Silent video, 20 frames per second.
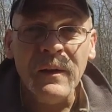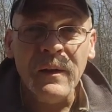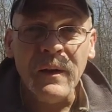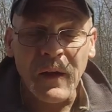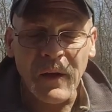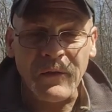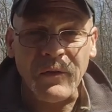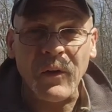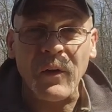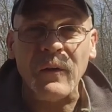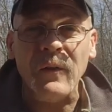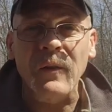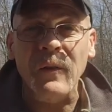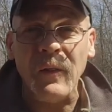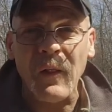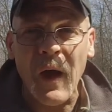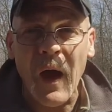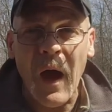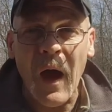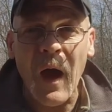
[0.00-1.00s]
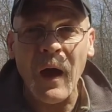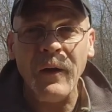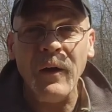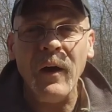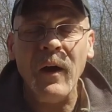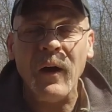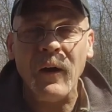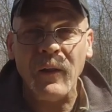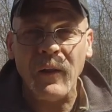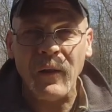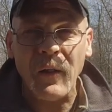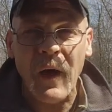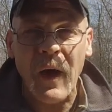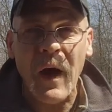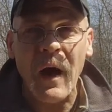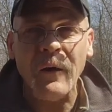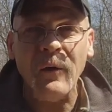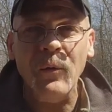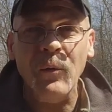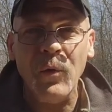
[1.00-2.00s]
It's a lot
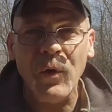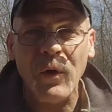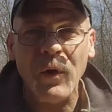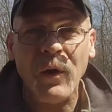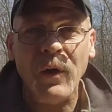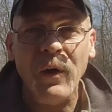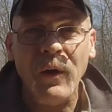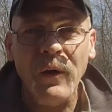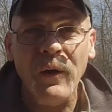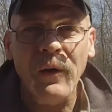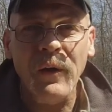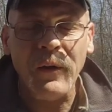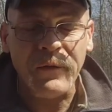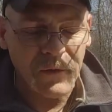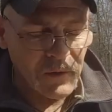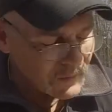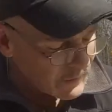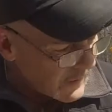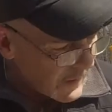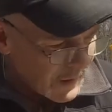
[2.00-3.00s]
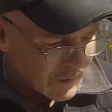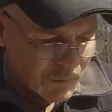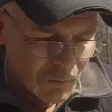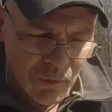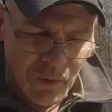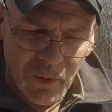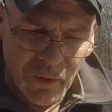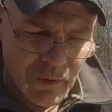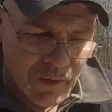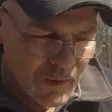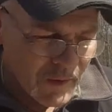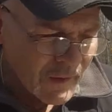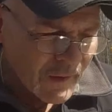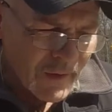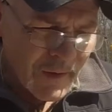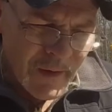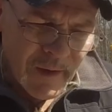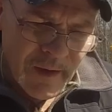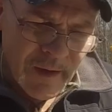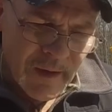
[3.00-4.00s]
of work. It's a lot of work.
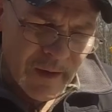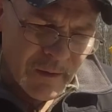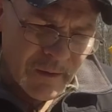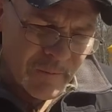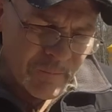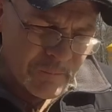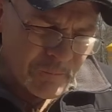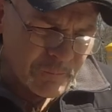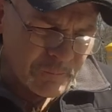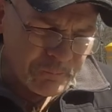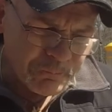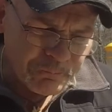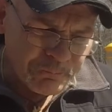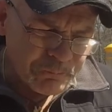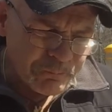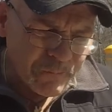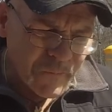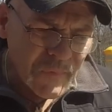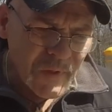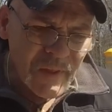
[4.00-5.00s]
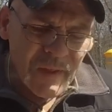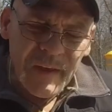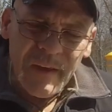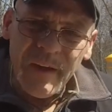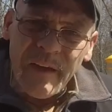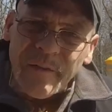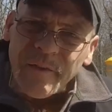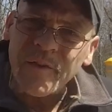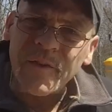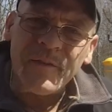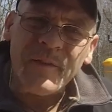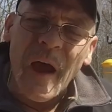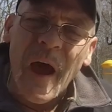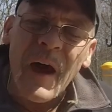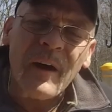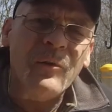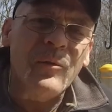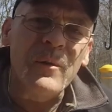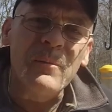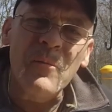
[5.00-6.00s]
And it's
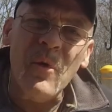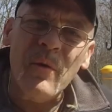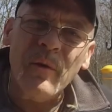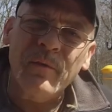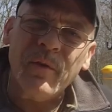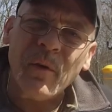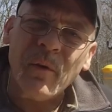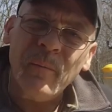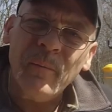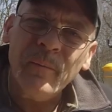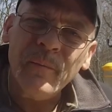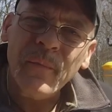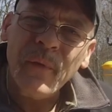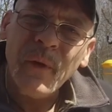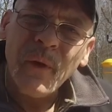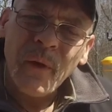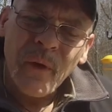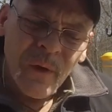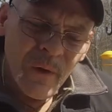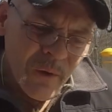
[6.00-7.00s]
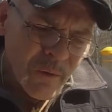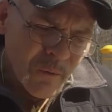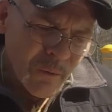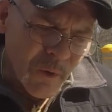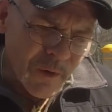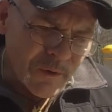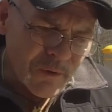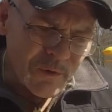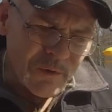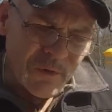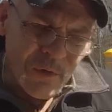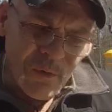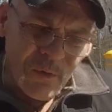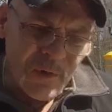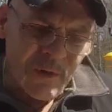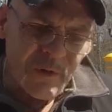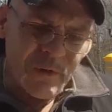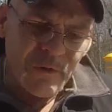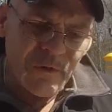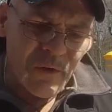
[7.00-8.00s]
stock removal. What you're
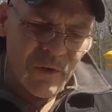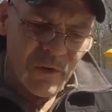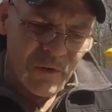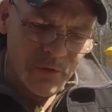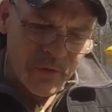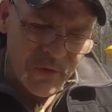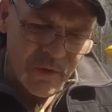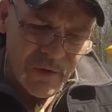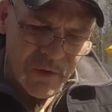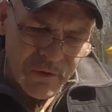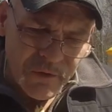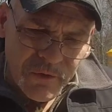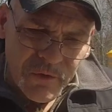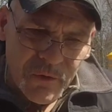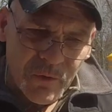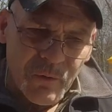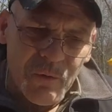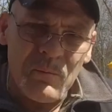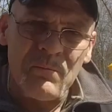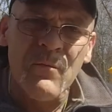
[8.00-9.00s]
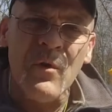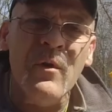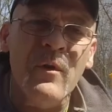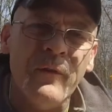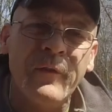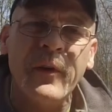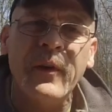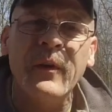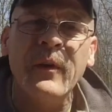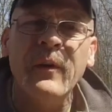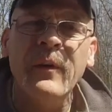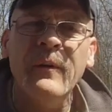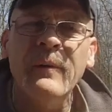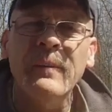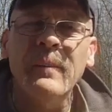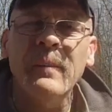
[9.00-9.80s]
doing is you're removing